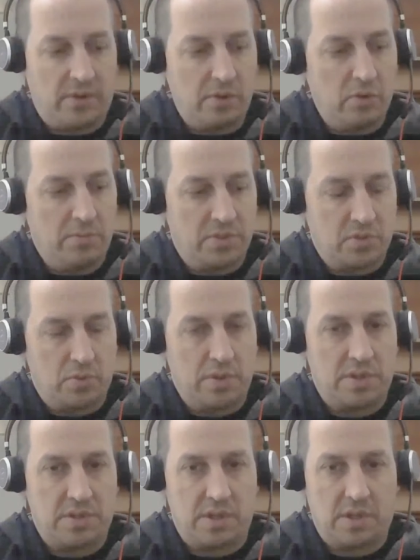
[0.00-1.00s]
volume is
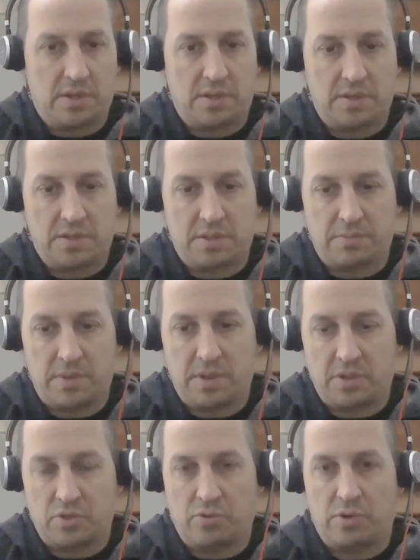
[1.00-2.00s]
always
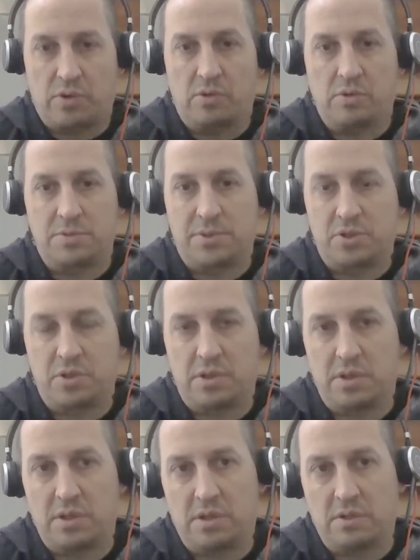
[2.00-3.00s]
something that's critical,
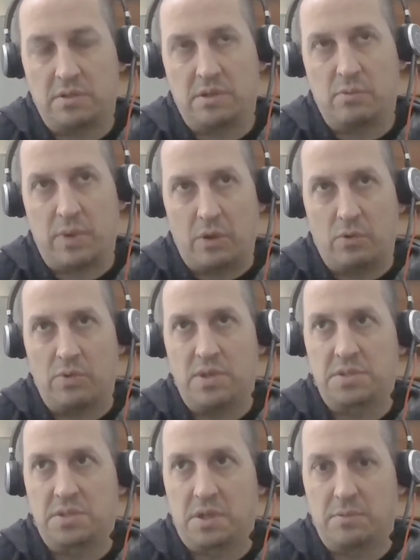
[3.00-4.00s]
especially around
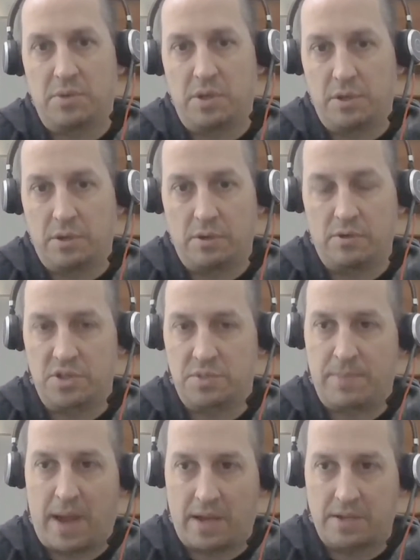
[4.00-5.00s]
this time of year,
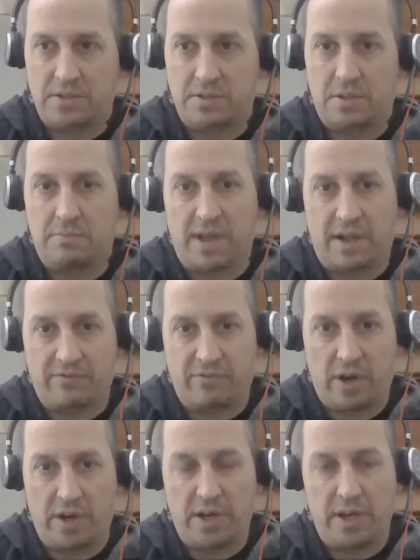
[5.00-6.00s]
just past Black
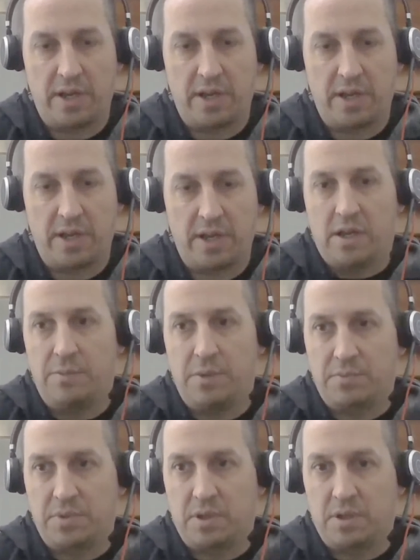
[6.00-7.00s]
Friday,
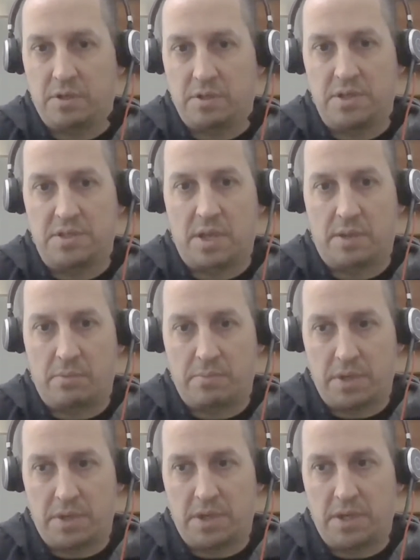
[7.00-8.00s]
coming up to the holidays, Cyber
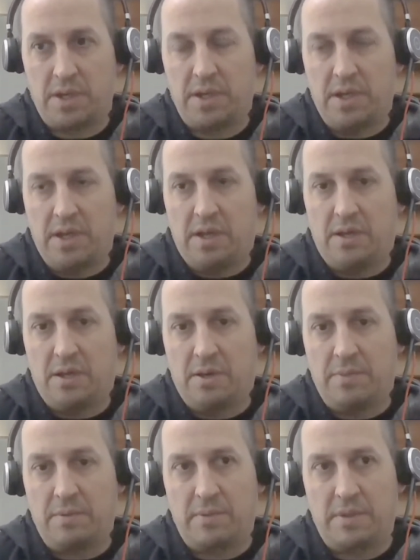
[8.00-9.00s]
Monday.
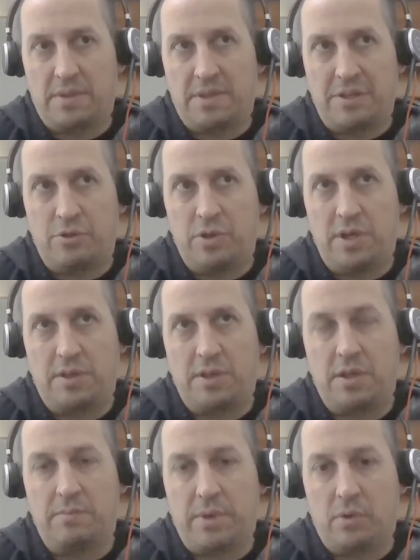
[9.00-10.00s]
The unique
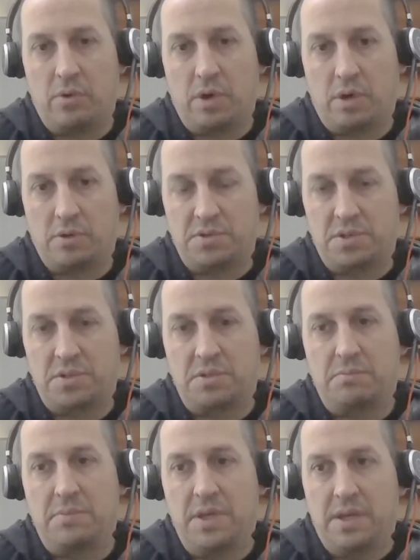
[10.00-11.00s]
thing about our
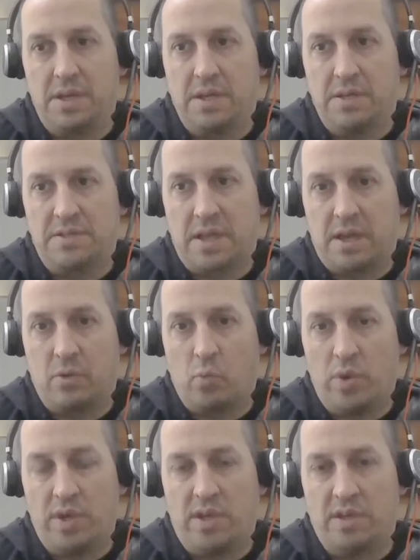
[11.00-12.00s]
system is
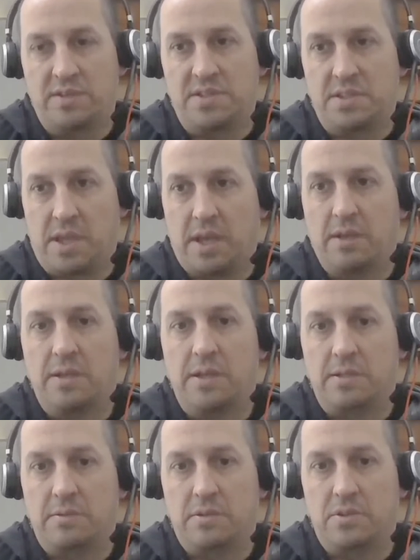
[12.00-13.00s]
that we can scale
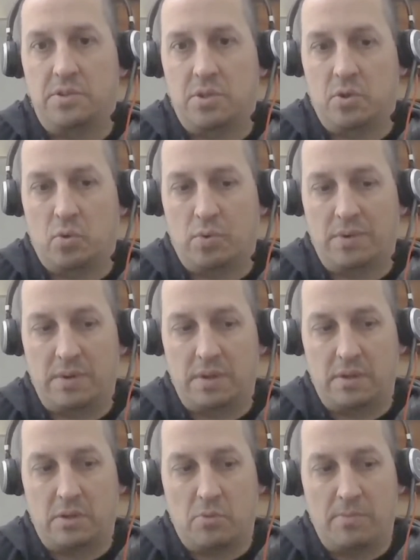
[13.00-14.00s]
it. So
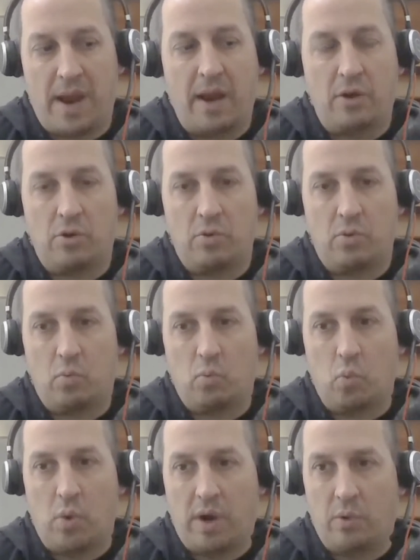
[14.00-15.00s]
no matter
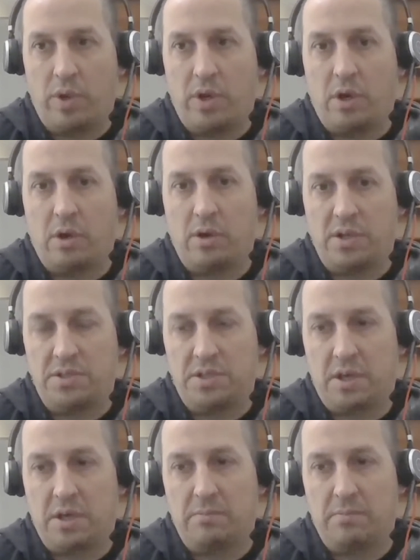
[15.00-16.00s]
where we are in
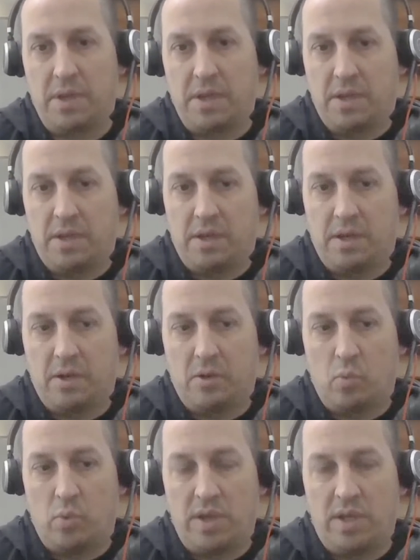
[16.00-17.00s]
time,
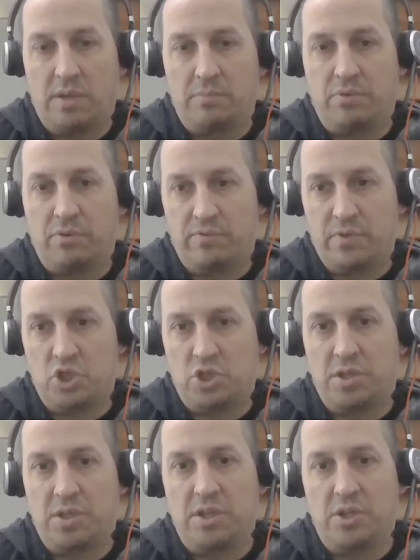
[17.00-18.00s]
we can
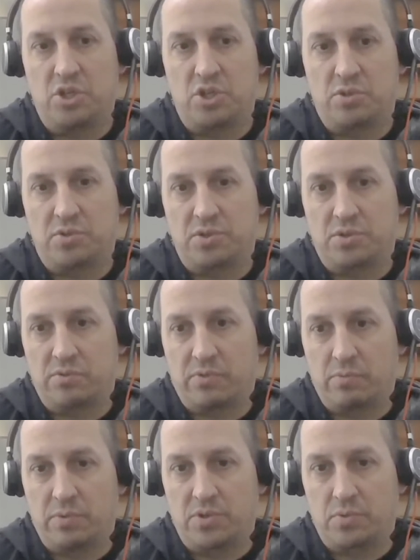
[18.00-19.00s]
provision additional
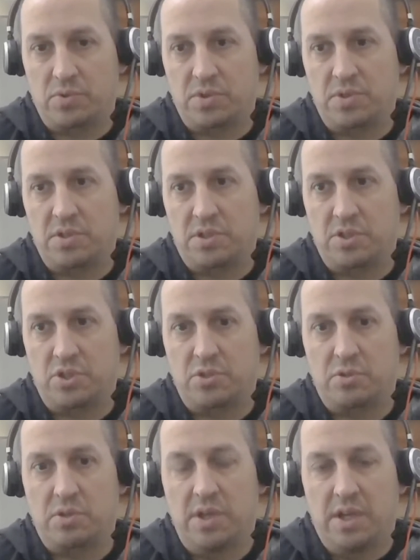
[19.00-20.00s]
server resources,
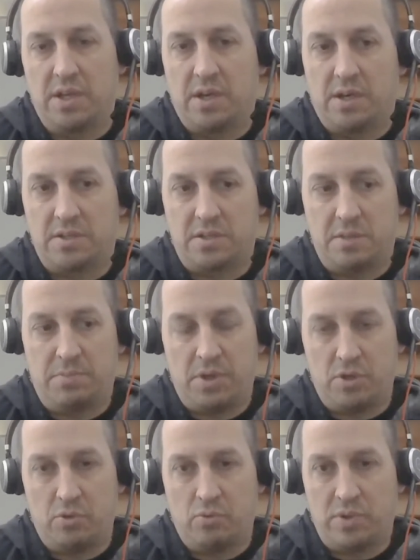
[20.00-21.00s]
additional
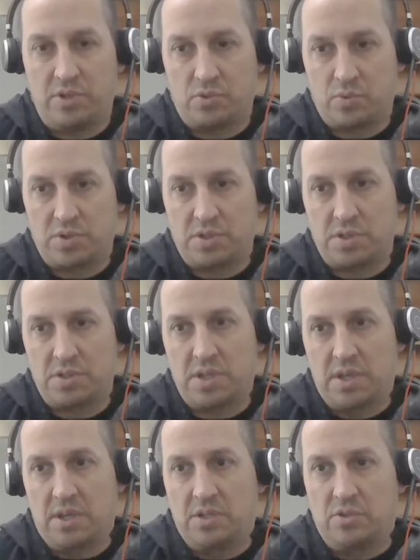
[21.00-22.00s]
CPU
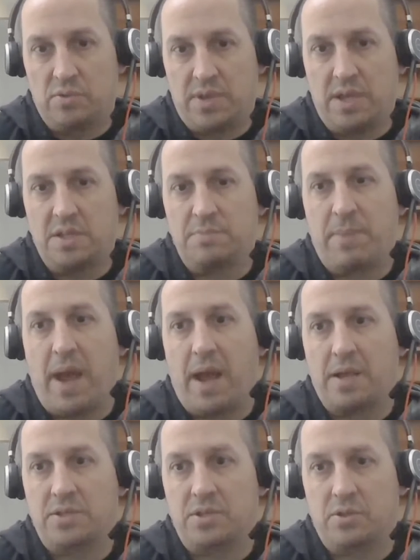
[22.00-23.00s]
resources to get us
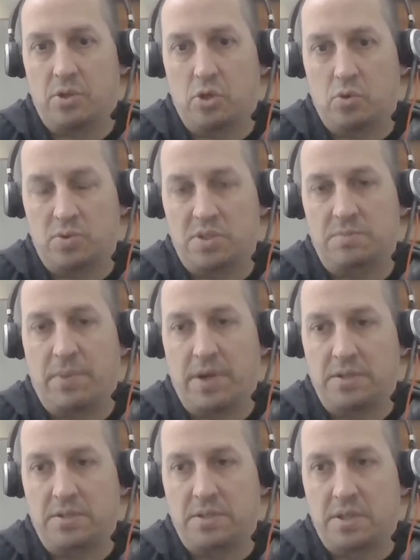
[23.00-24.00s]
past those
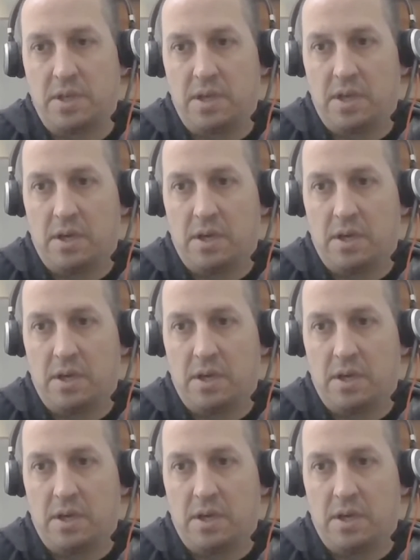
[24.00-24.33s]
spikes.